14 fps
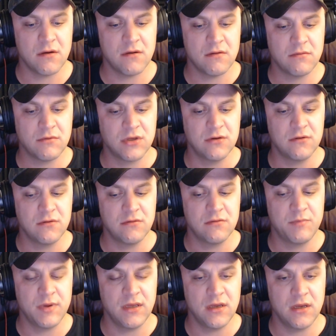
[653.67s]
to
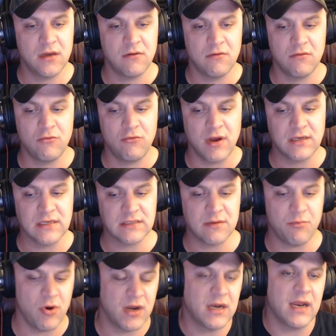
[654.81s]
be quite
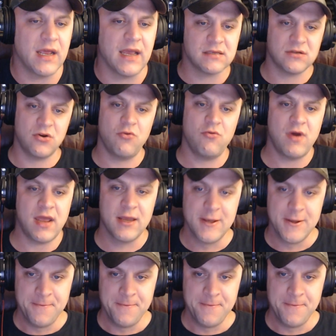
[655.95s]
disappointed, I guess, in a way,